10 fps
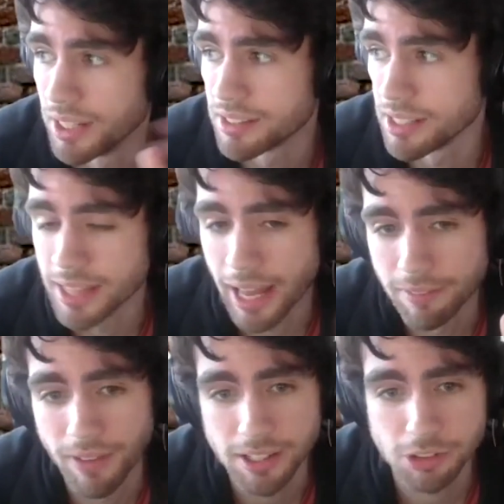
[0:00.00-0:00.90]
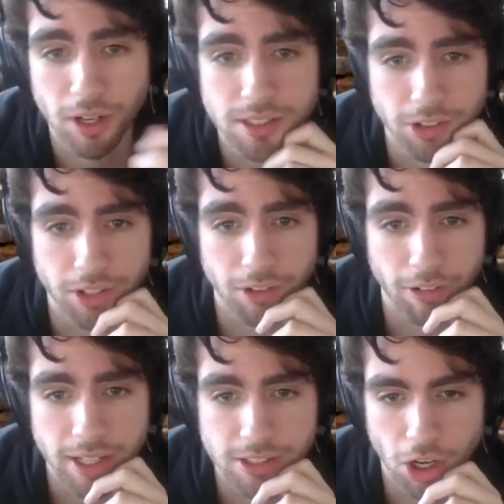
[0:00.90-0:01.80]
It's that invest criteria,
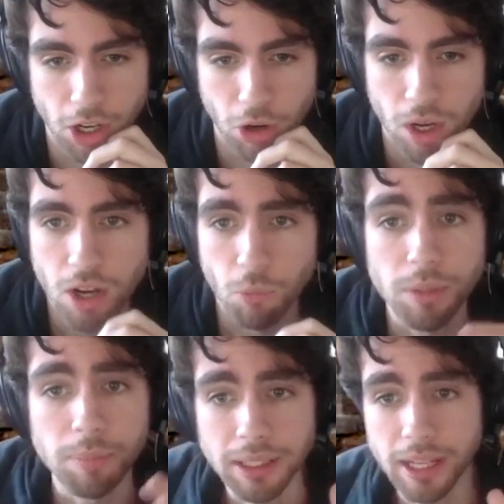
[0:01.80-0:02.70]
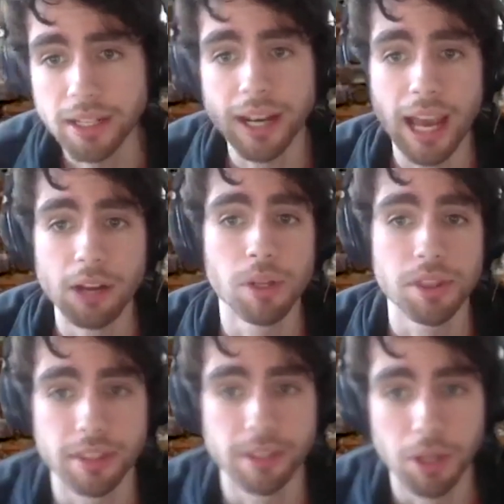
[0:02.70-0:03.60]
right? So we begin and end
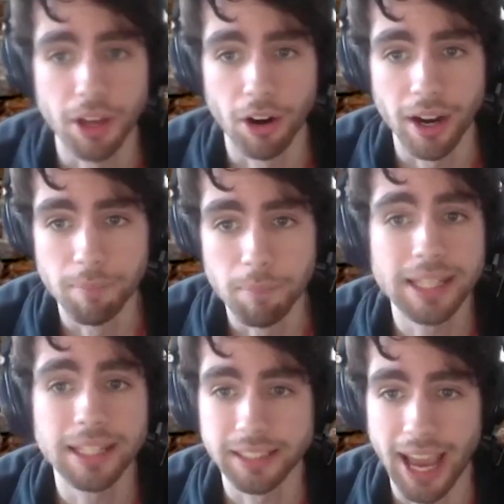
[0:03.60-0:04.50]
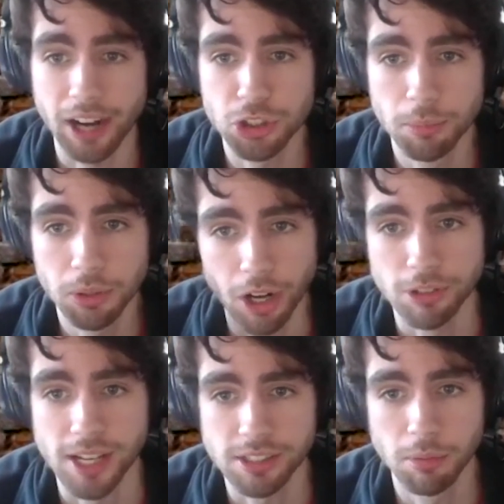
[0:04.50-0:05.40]
with our immediately actionable and our
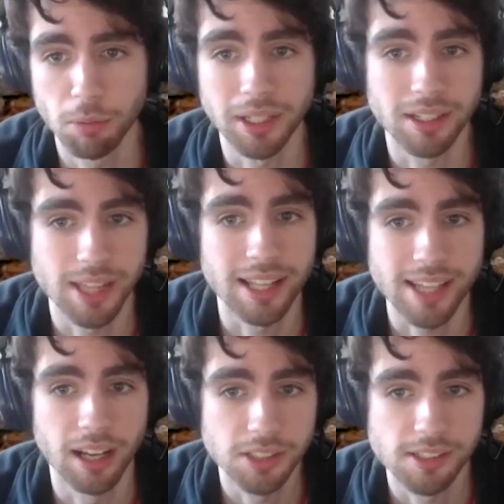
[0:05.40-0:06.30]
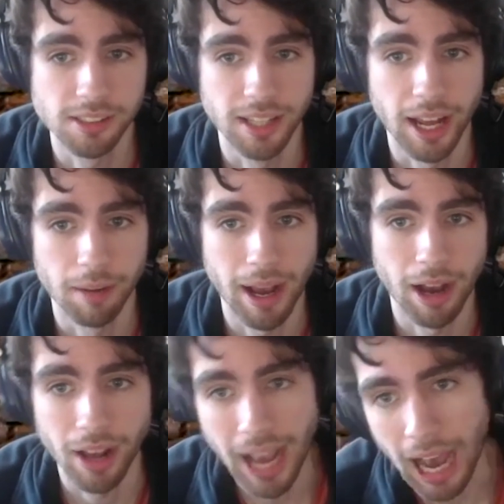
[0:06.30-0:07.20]
testable, because that tells us a lot about
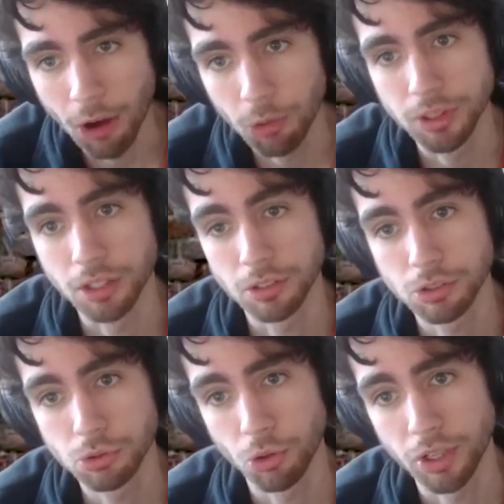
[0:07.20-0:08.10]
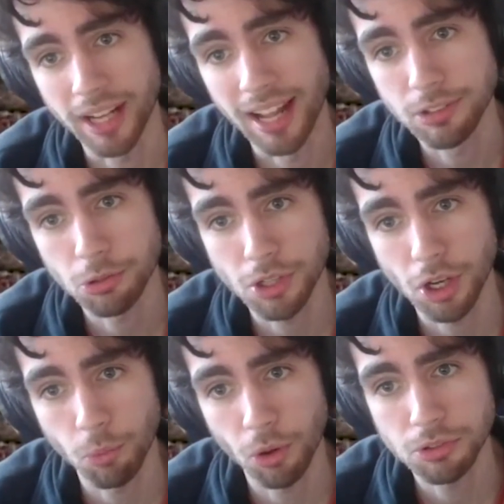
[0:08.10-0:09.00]
how the story enters
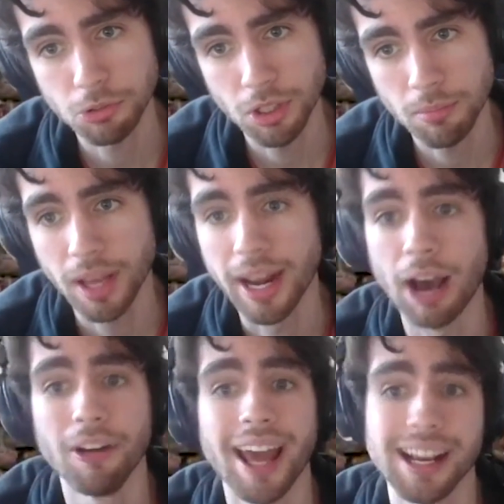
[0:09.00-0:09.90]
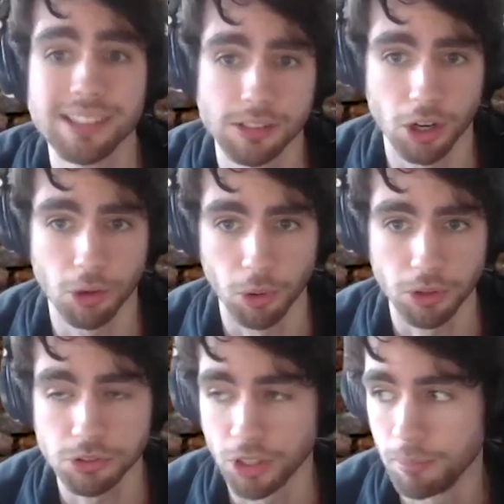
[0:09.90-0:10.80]
our work stream and how it exits our work
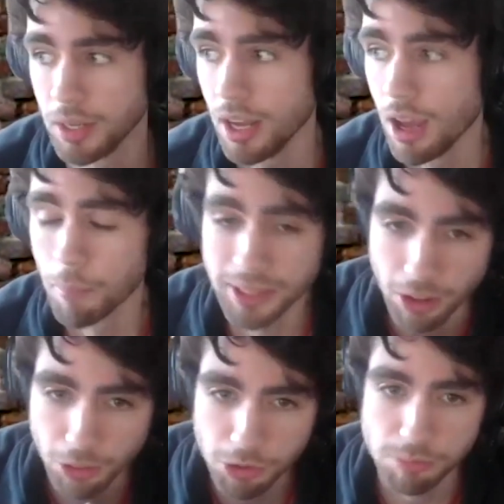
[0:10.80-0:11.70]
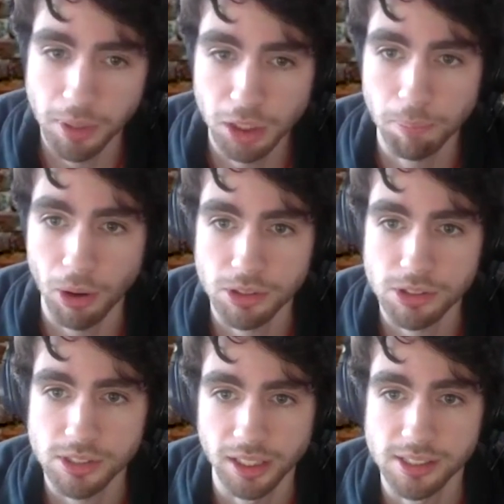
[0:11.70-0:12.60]
stream. But those middle parts
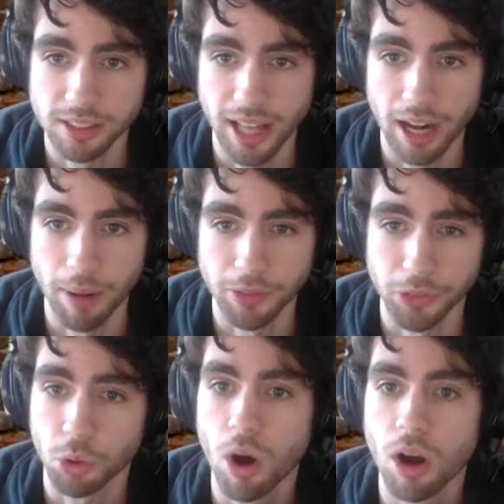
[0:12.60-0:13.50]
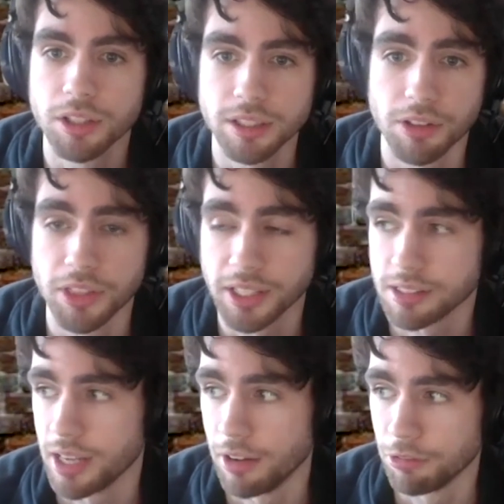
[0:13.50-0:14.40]
tell us a lot about the quality of the thing
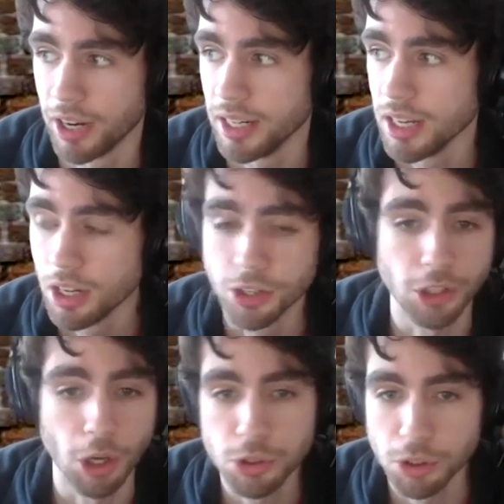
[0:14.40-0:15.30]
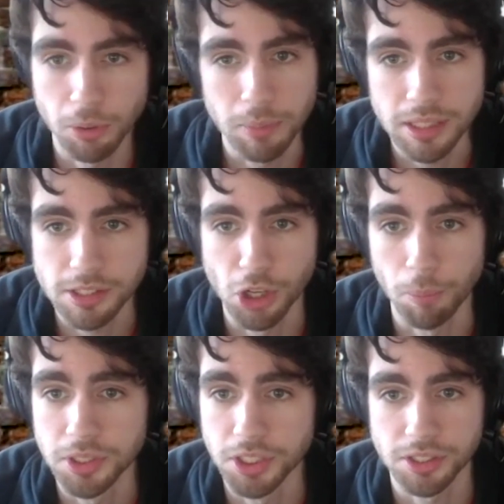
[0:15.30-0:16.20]
itself, right? Negotiable means it's
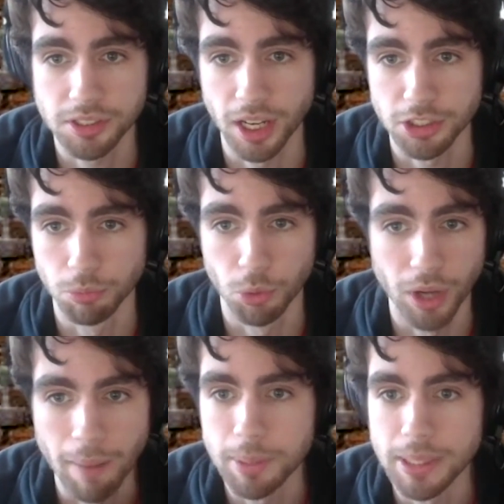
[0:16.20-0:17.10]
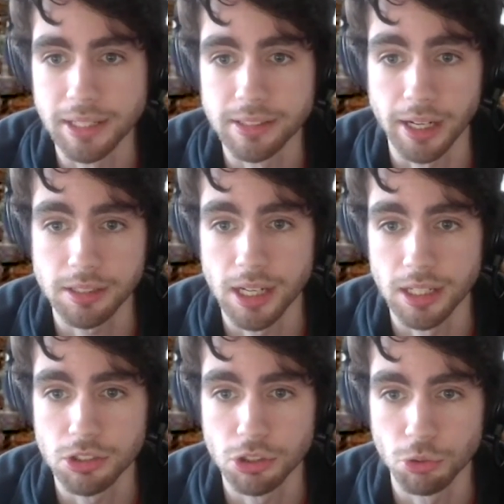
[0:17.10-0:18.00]
open to discussion. We're not being
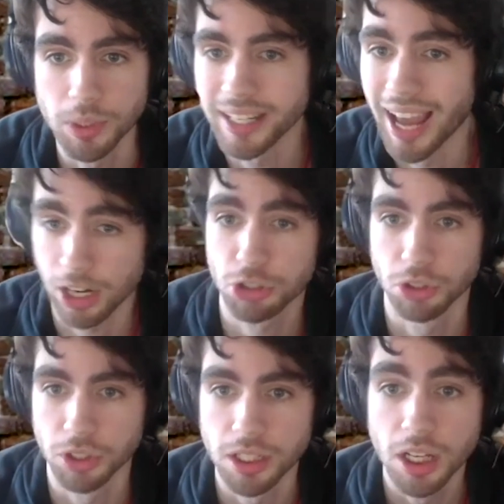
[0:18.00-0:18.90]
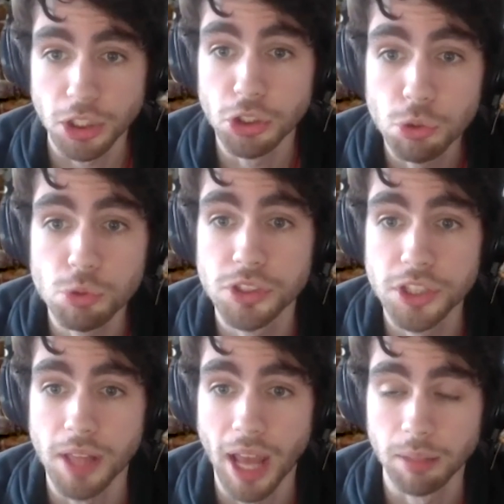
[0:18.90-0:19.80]
dictated to. We can actually use
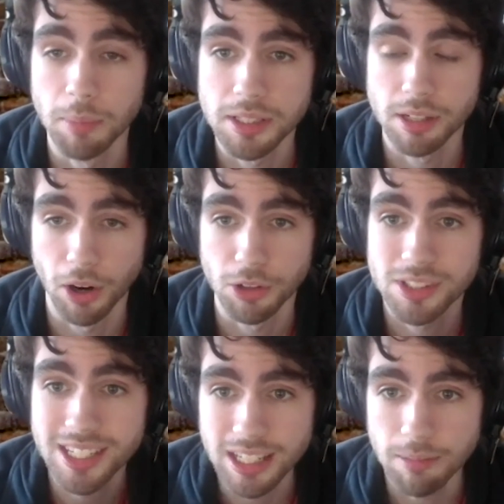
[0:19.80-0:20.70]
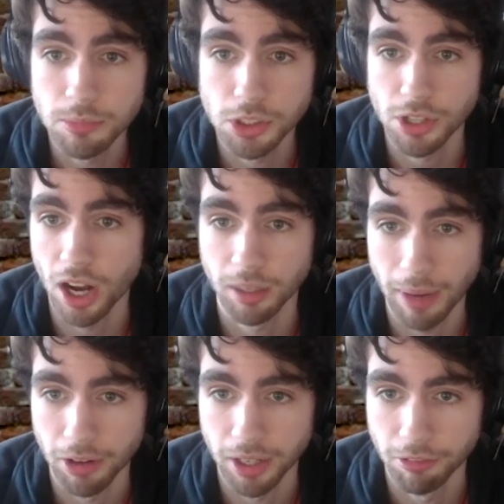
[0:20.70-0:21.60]
the elements of our team to talk
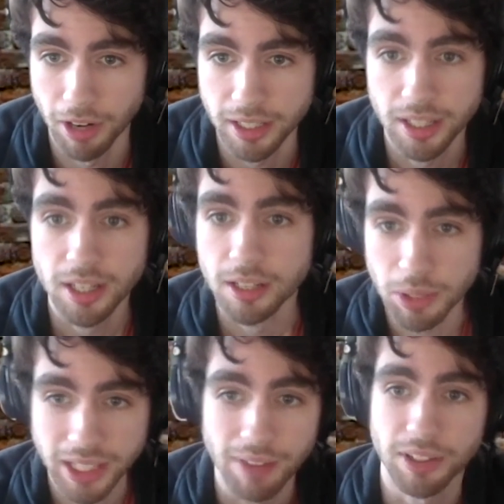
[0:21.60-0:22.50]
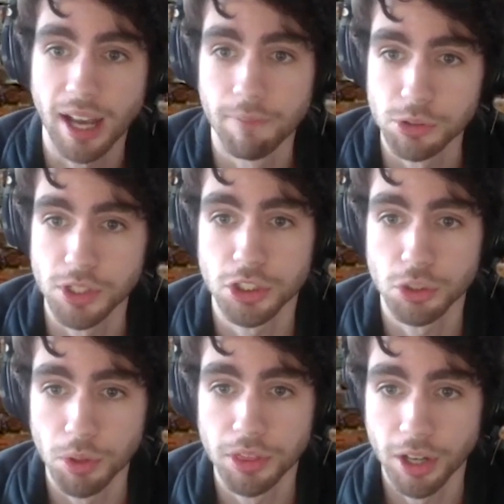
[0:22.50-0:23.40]
about it, right? We can have a
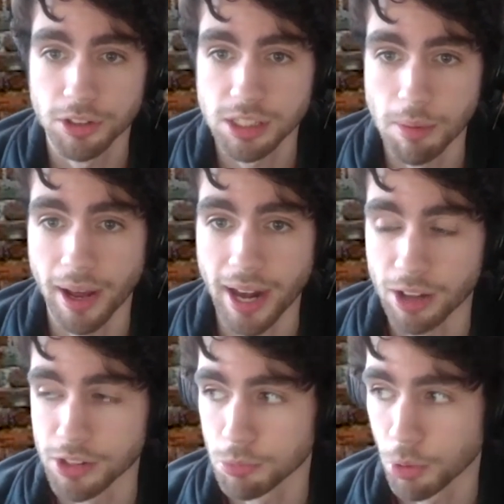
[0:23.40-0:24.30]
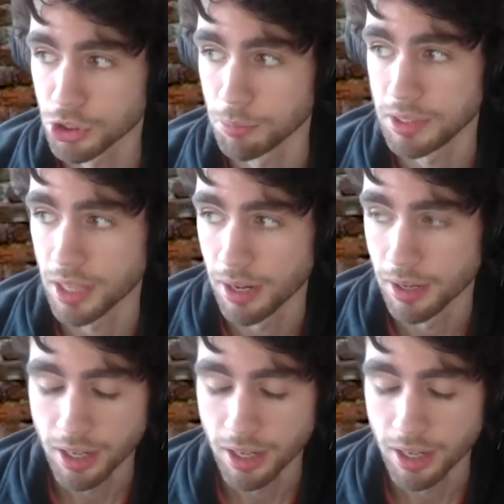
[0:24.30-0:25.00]
conversation within our team about how this work should be done.